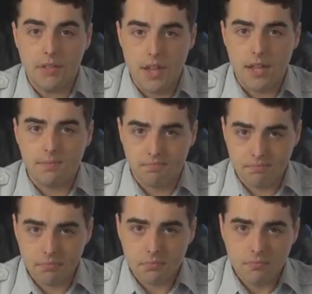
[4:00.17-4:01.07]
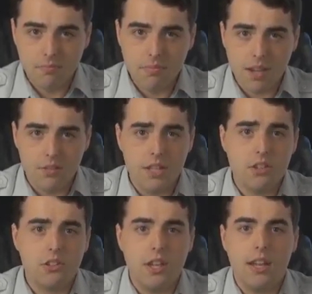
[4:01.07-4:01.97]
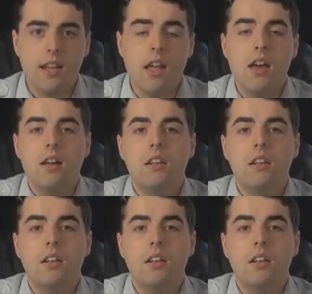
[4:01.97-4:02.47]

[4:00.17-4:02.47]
about that. They just say